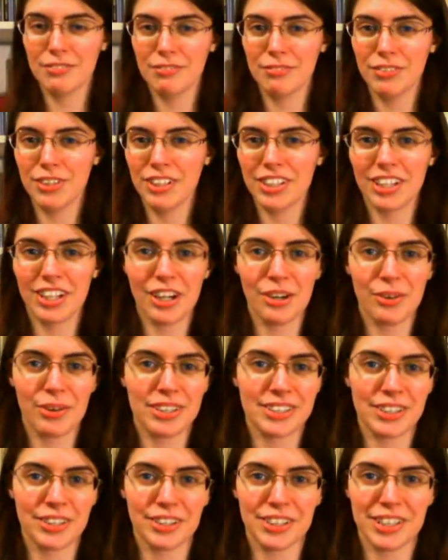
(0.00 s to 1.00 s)
Vertigo
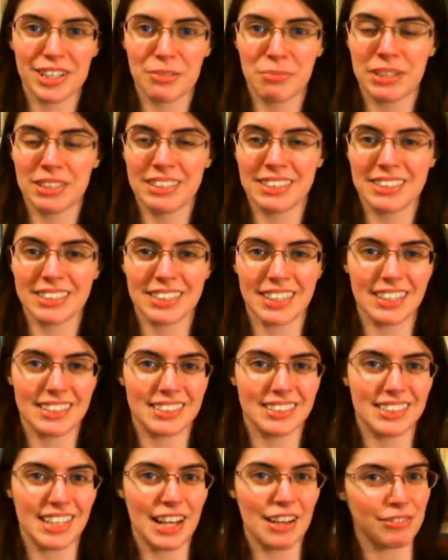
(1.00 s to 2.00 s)
has already been
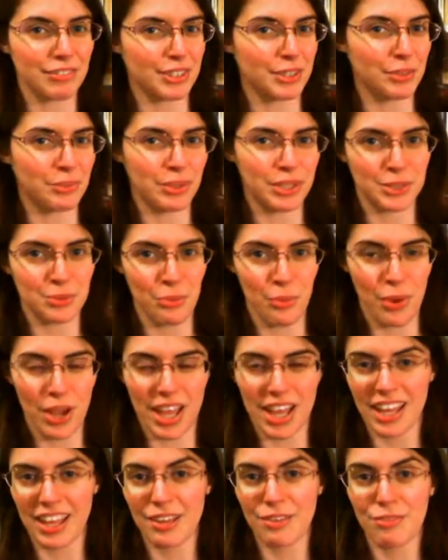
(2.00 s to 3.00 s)
discussed every which
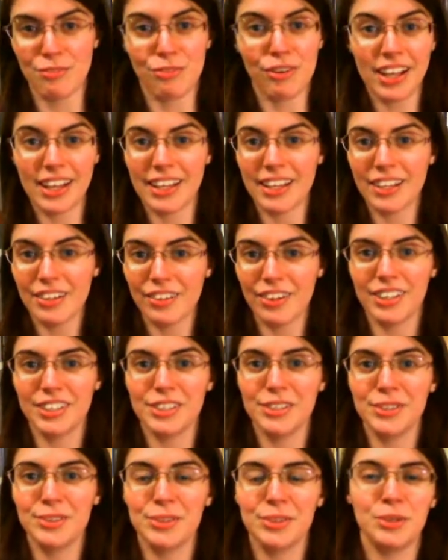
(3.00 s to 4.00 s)
way. Right here on
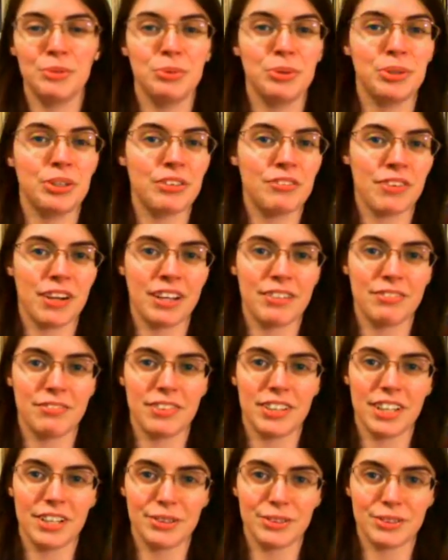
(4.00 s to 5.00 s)
YouTube, you can find
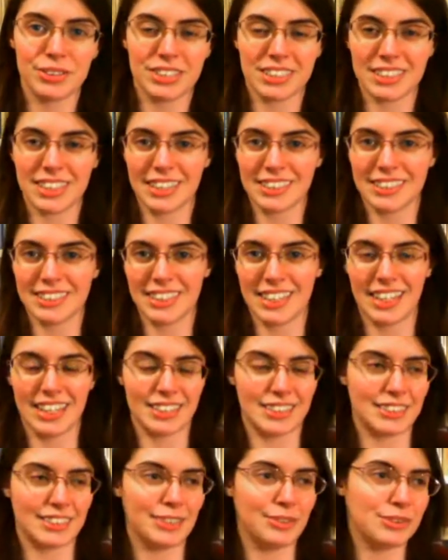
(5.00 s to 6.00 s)
videos discussing
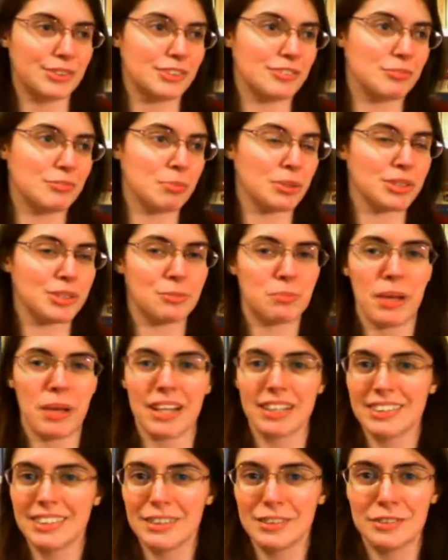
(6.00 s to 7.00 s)
its use of
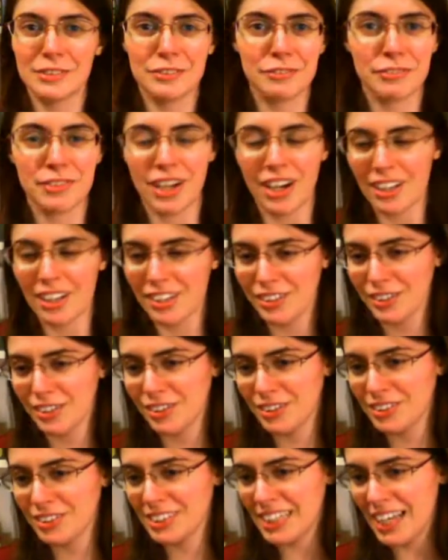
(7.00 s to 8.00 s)
perspective,
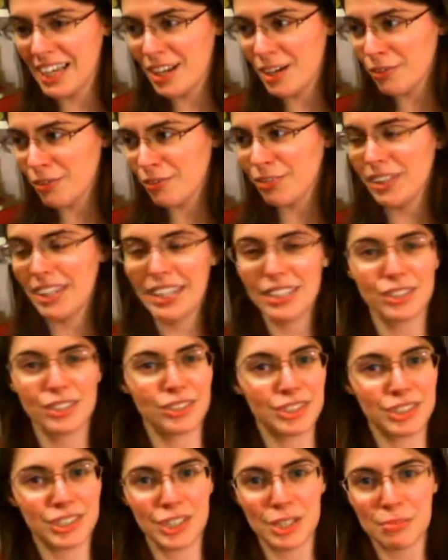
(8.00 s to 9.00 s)
colors,
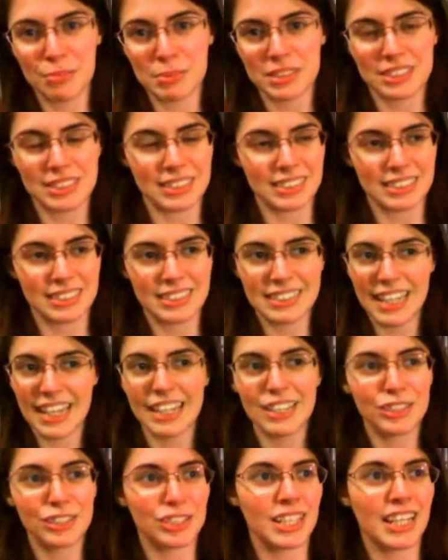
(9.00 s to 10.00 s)
relationships,
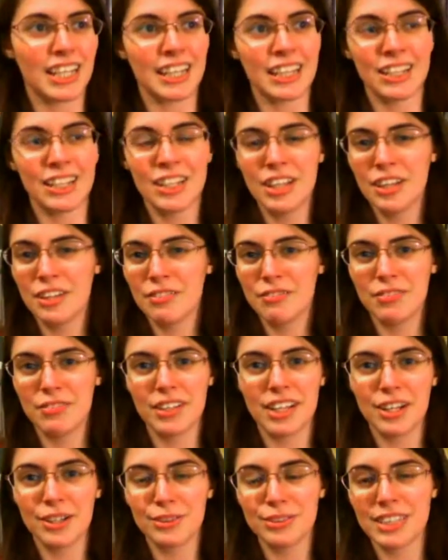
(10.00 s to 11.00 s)
staging,
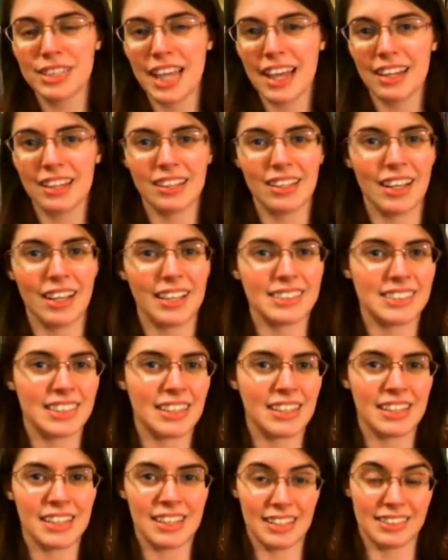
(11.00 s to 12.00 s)
videos
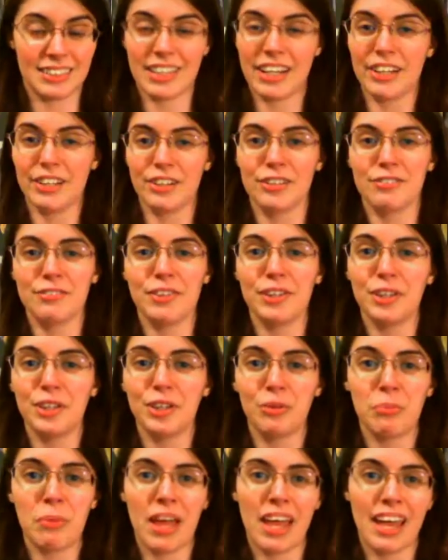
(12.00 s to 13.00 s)
analyzing the entire
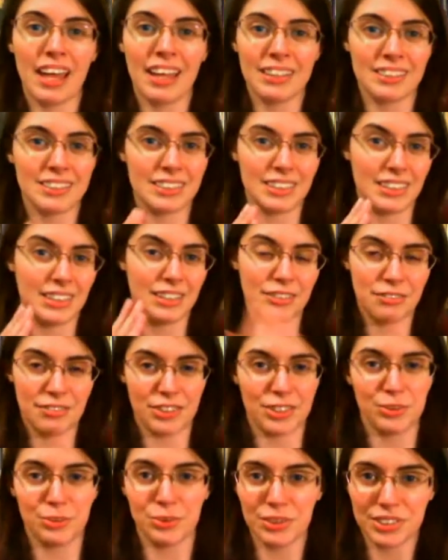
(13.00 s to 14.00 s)
film, and
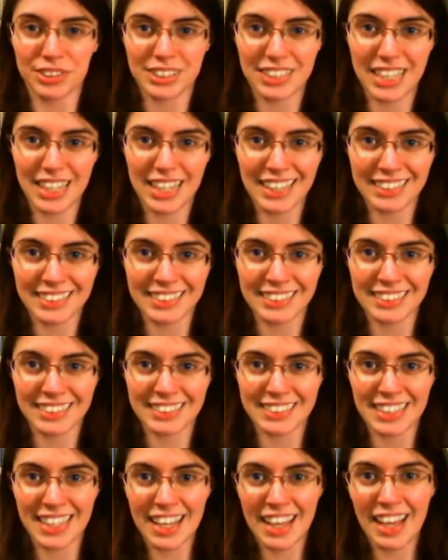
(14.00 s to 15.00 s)
individual
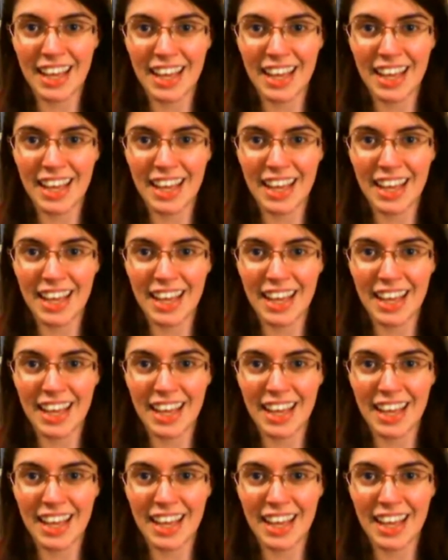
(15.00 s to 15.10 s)
scenes.